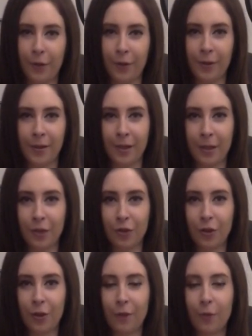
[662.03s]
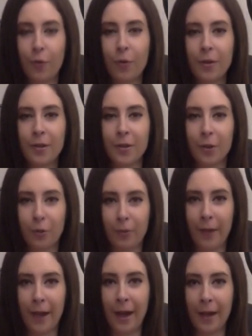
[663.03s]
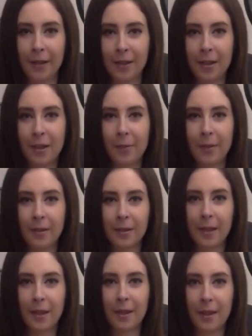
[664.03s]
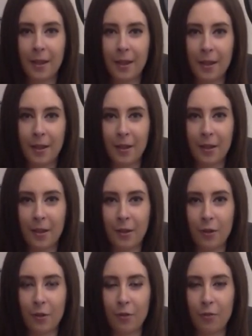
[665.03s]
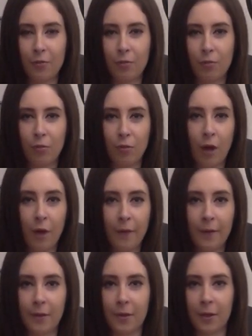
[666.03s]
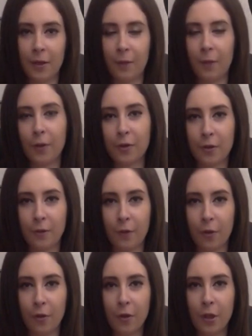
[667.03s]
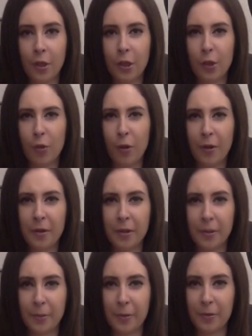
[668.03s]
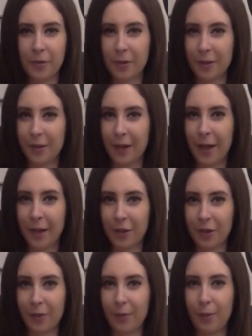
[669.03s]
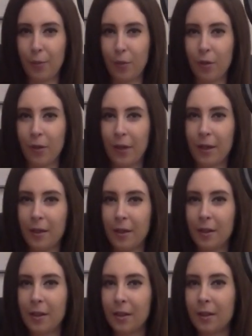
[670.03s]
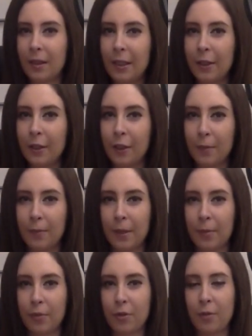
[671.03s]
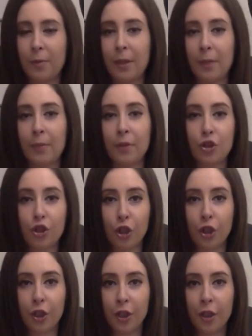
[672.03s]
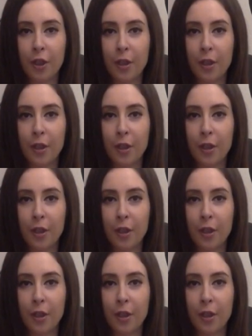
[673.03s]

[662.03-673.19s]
in this country. Of course they'll react because they think, well, obviously, first of all, you are supposed to actually be more like a leader and be able to be mature,